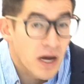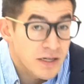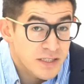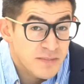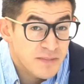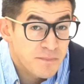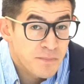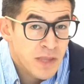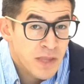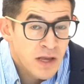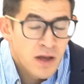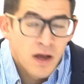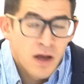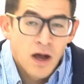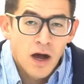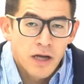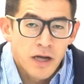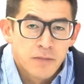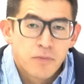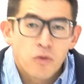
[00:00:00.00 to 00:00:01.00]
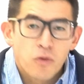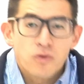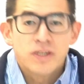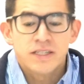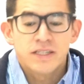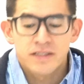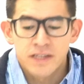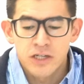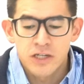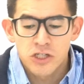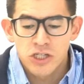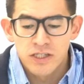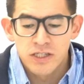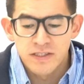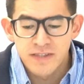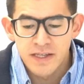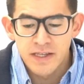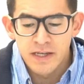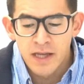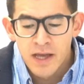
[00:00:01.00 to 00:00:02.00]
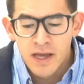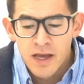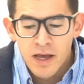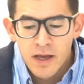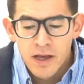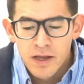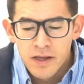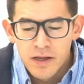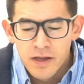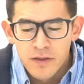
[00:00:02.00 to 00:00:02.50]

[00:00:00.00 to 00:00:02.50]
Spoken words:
but an important distinction is that